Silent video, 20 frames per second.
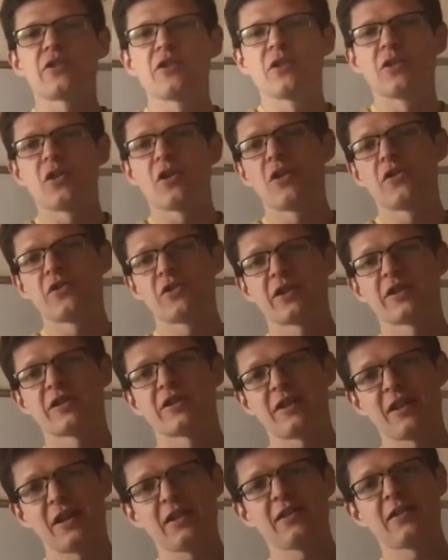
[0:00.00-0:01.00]
a large
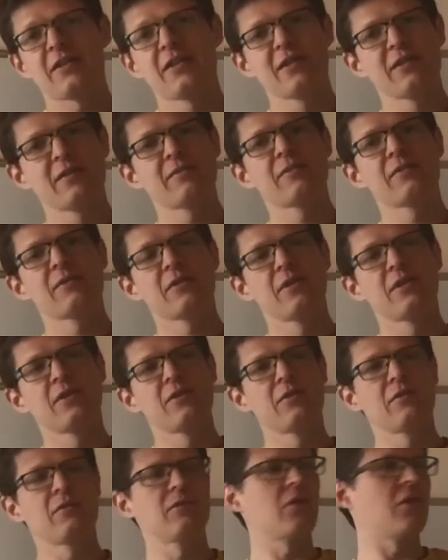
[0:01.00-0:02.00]
extent,
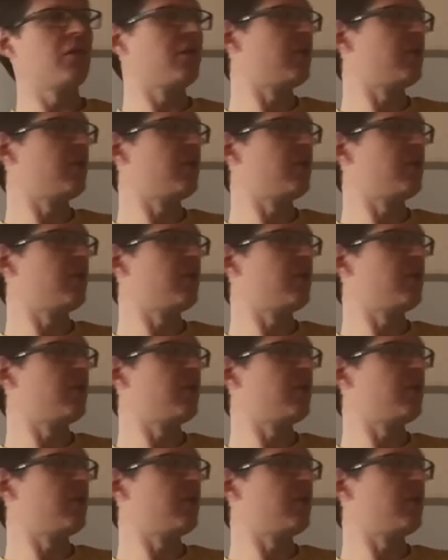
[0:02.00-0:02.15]
not